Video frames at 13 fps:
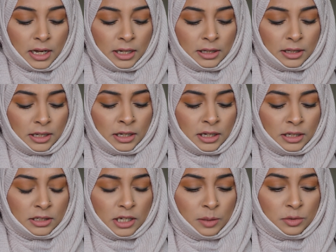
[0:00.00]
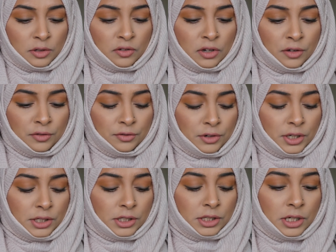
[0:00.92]
I think in terms of
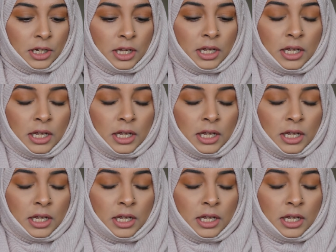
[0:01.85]
coverage,